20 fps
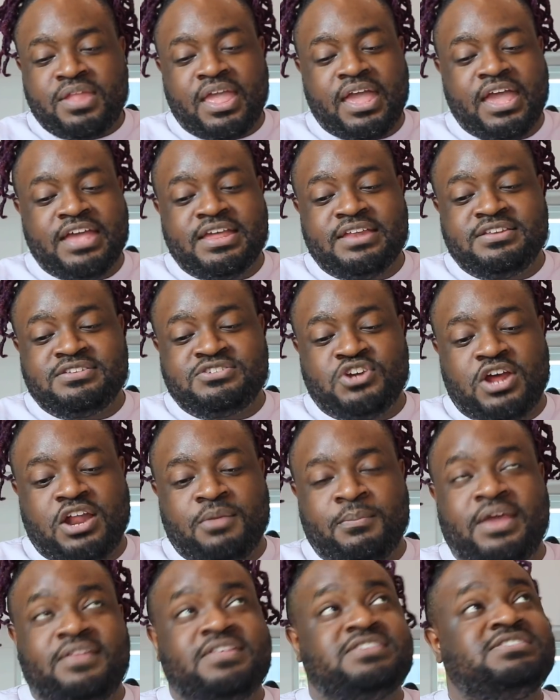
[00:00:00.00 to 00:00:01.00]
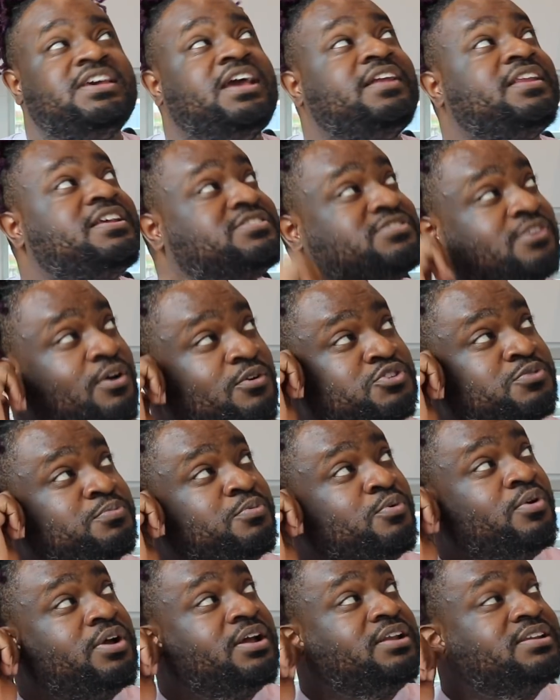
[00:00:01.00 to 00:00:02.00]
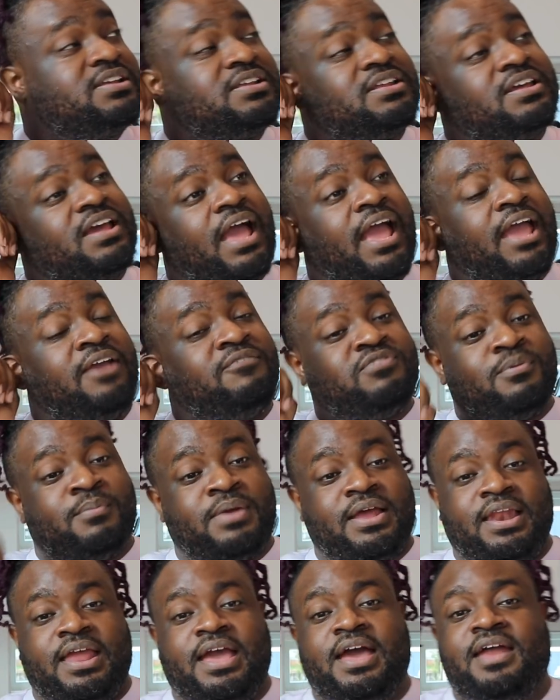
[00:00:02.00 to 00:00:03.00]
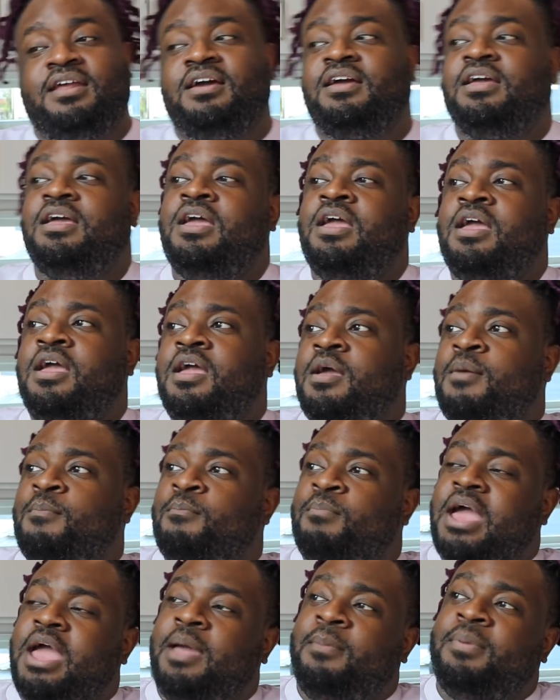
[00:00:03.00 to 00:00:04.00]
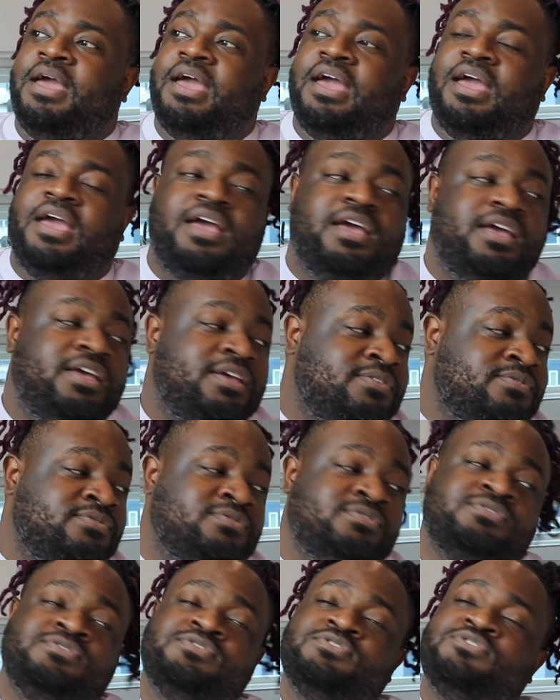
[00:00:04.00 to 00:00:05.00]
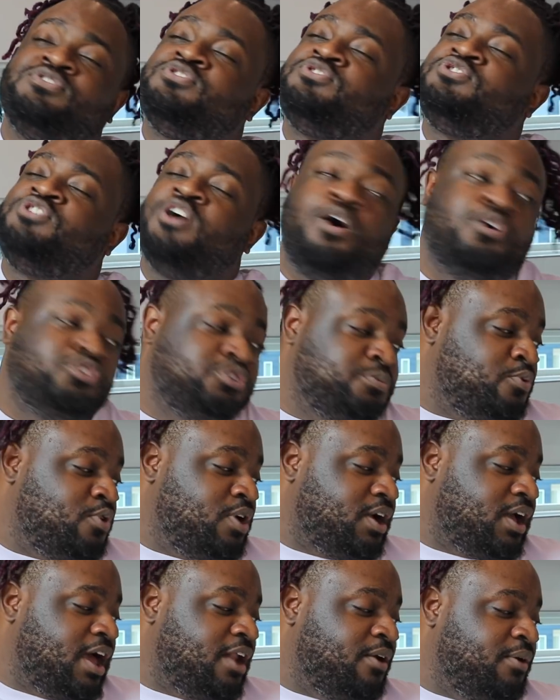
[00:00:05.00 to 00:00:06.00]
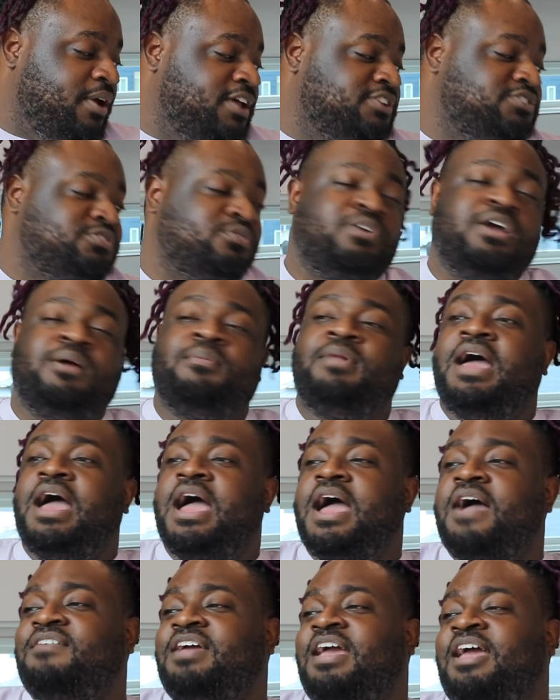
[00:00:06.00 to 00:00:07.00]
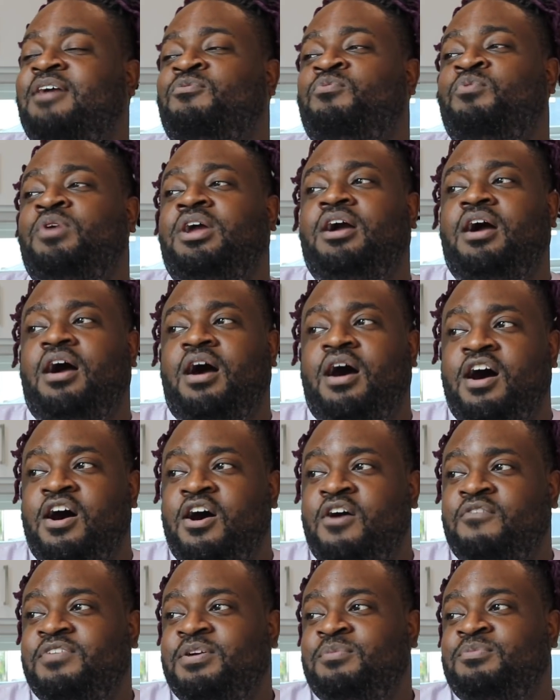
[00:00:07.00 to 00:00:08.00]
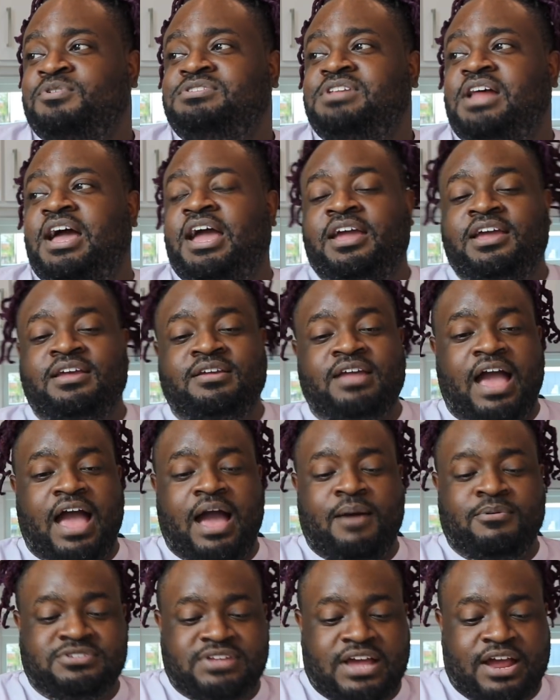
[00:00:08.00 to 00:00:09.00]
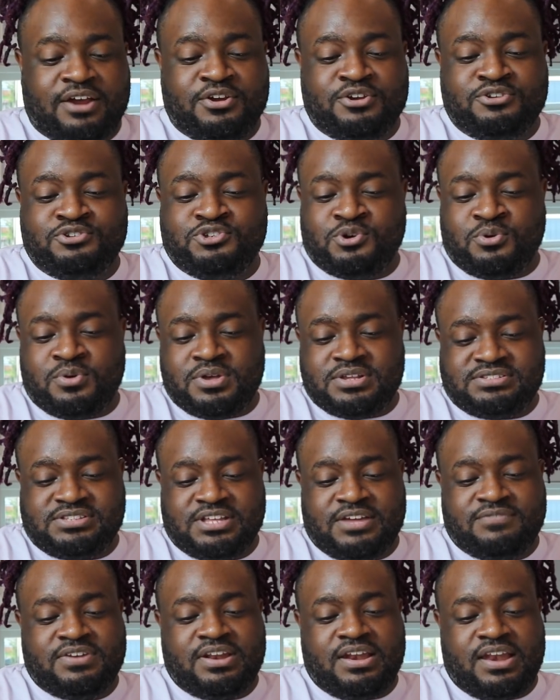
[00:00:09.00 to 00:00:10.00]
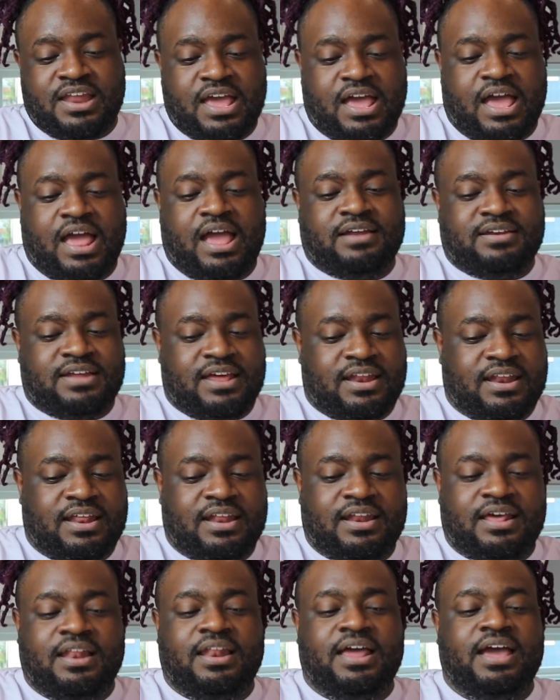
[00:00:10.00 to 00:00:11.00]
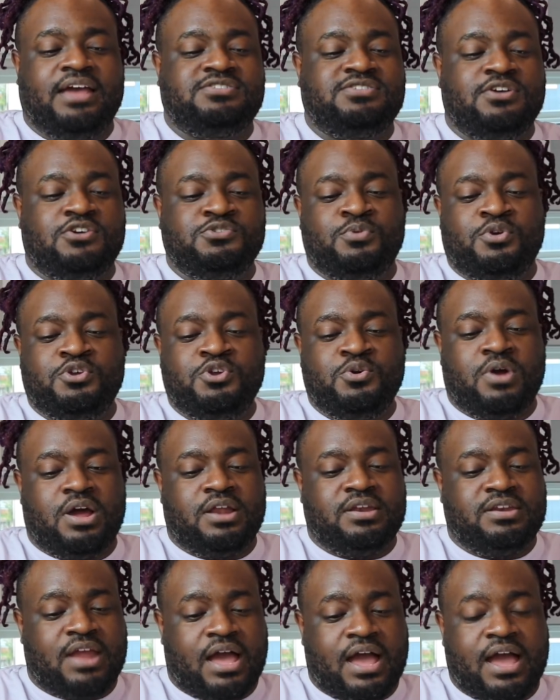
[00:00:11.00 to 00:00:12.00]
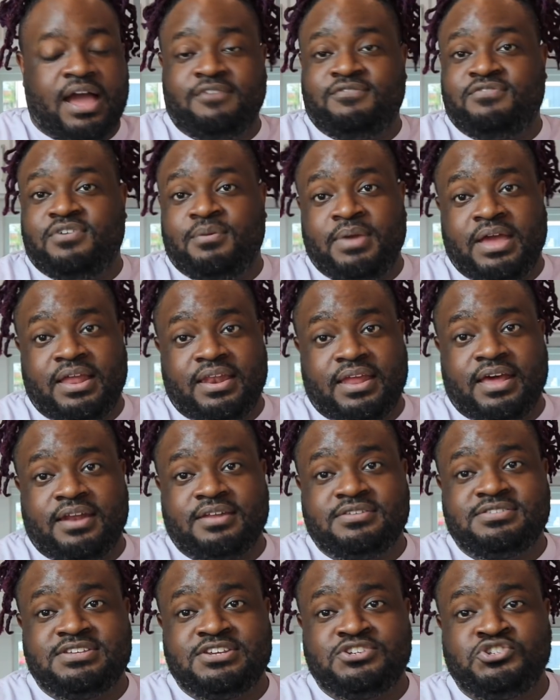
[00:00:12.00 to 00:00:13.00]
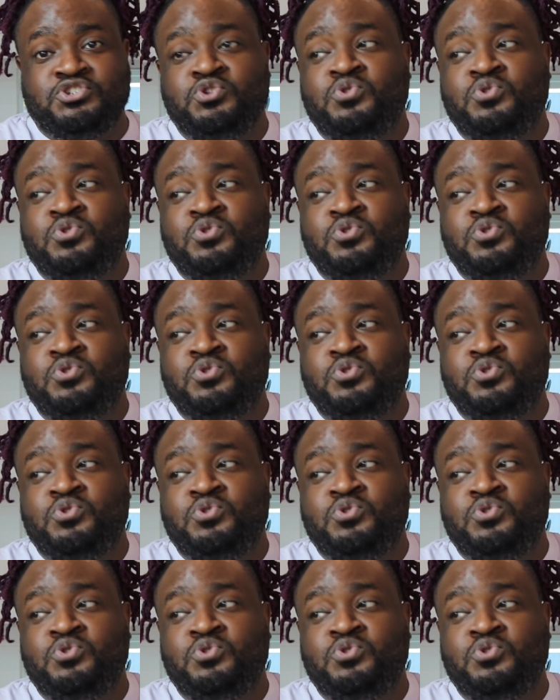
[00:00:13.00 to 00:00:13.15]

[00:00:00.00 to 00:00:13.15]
And Charlamagne said that Soulja Boy ain't from Atlanta. Baby, Soulja Boy got on Instagram Live and went off and was like, I was out here doing stuff in Atlanta. Like, Soulja Boy, you are not from Atlanta, sis.